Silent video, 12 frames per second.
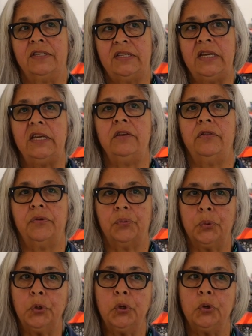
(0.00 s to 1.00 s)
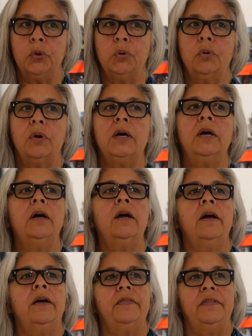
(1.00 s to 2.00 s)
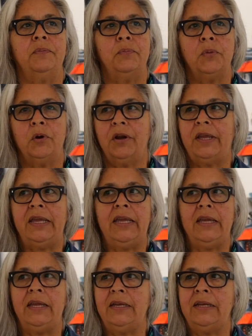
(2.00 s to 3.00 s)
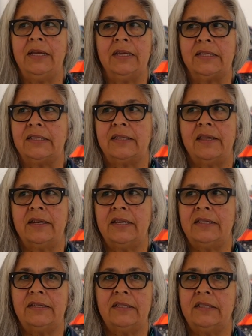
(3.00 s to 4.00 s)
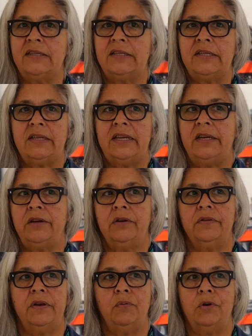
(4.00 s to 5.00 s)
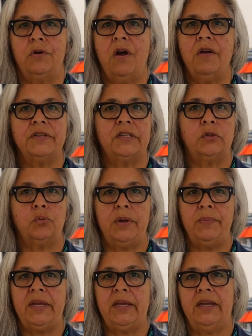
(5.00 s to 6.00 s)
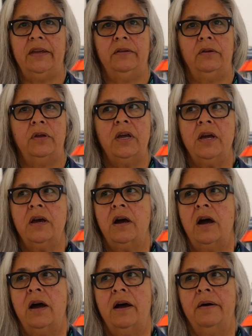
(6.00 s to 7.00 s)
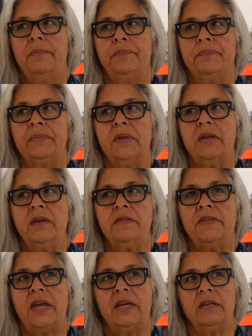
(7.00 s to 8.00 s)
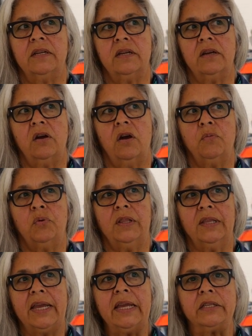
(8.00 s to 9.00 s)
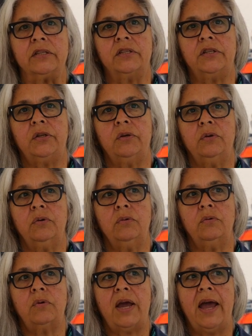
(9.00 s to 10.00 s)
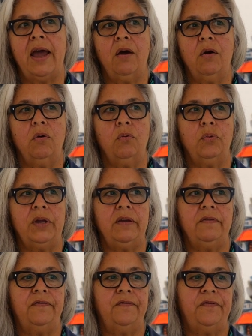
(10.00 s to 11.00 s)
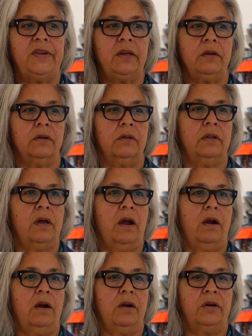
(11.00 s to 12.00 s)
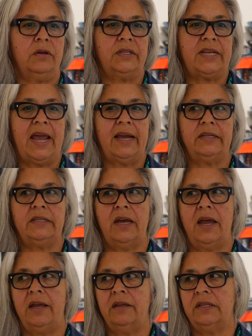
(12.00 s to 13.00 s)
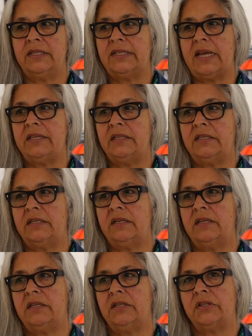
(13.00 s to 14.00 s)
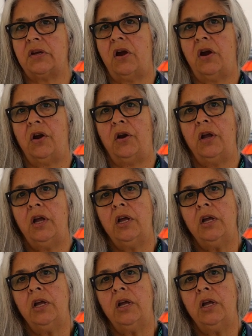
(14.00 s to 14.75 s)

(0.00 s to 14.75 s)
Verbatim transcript: see through the murkiness that exists here that we're all swimming in um, that relates to how we feel, our tactile senses, our